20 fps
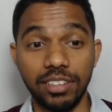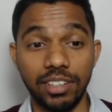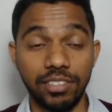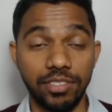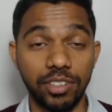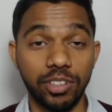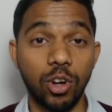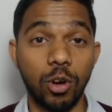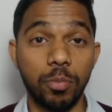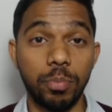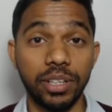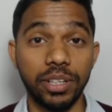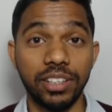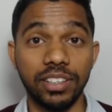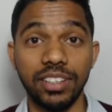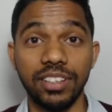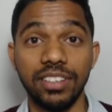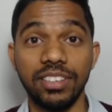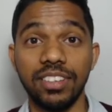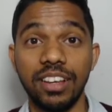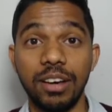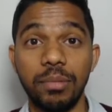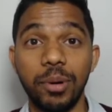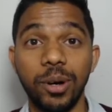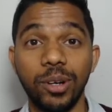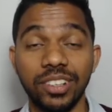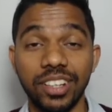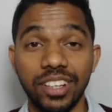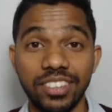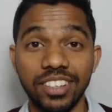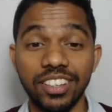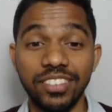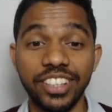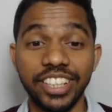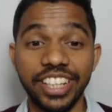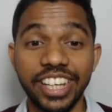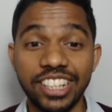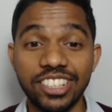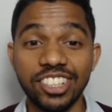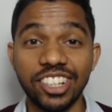If the topic is about conserving
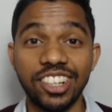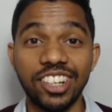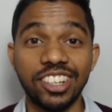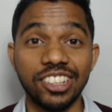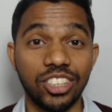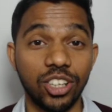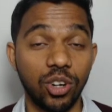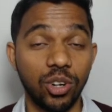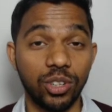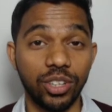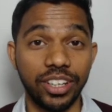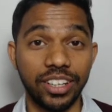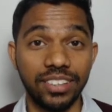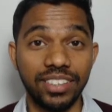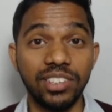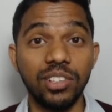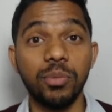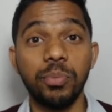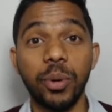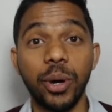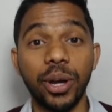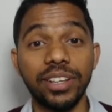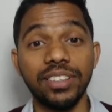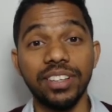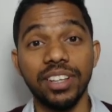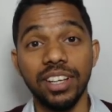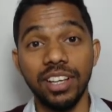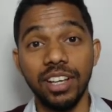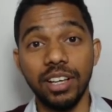nature, you're going to get 0 points.